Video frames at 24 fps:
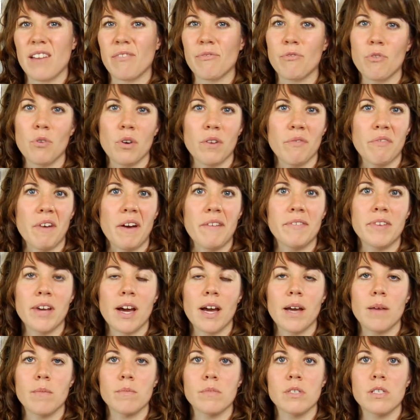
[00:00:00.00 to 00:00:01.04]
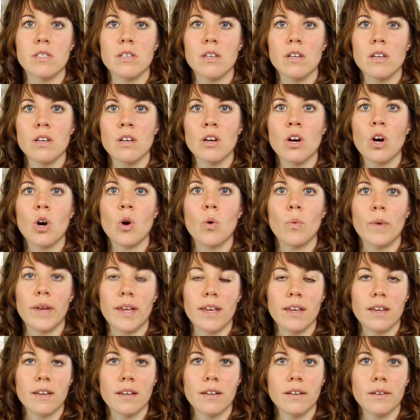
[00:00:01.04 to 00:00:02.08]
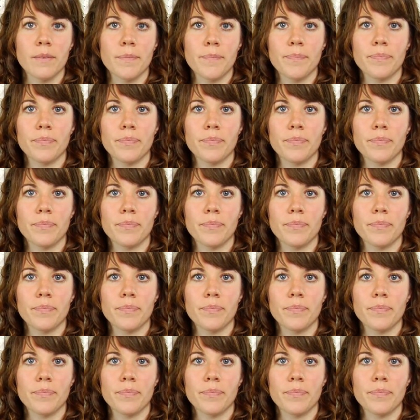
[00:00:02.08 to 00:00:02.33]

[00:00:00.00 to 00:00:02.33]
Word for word: four to five times a week.